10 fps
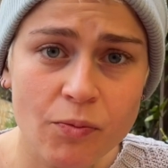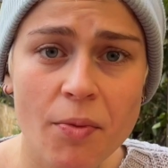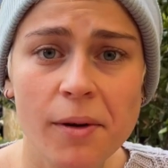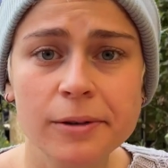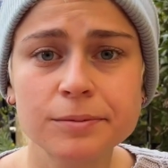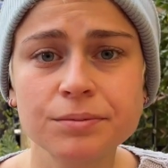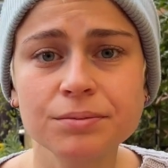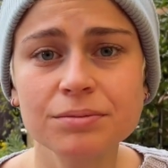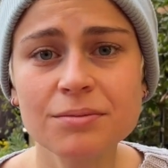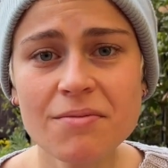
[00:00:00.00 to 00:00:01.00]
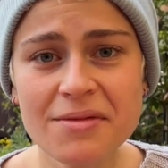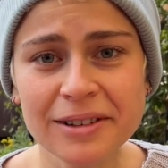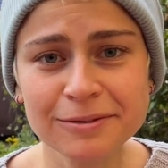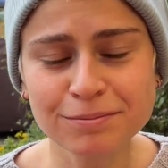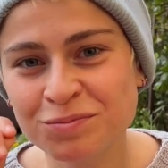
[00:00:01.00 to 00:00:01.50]
How is it?
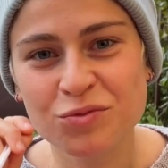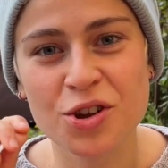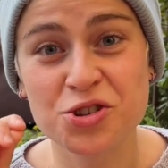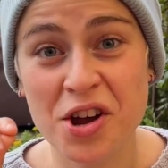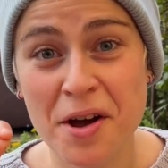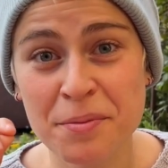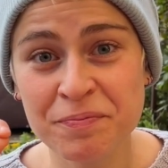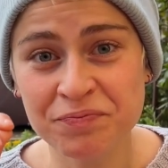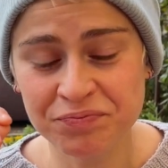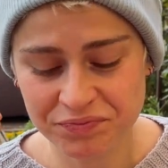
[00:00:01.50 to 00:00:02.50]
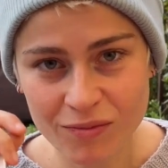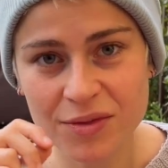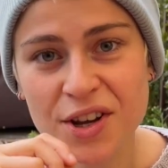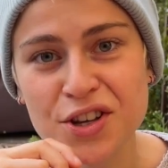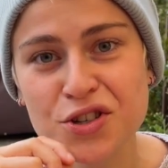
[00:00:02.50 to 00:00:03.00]
The jam
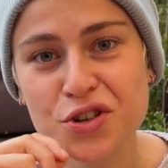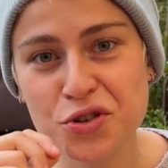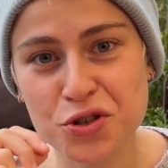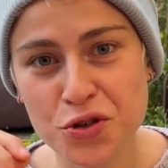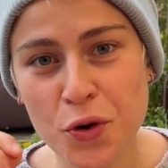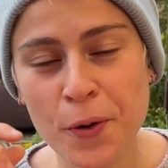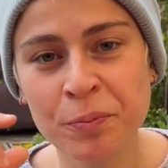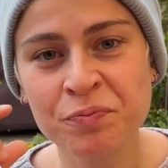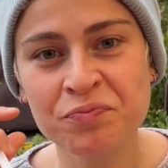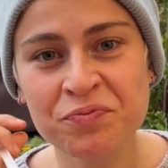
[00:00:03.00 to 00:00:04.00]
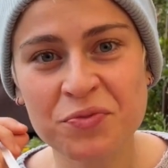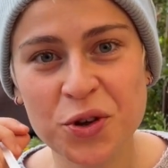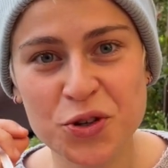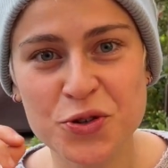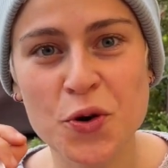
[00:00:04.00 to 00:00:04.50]
is so
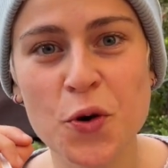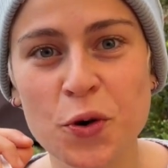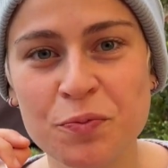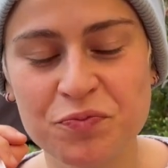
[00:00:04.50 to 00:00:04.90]
so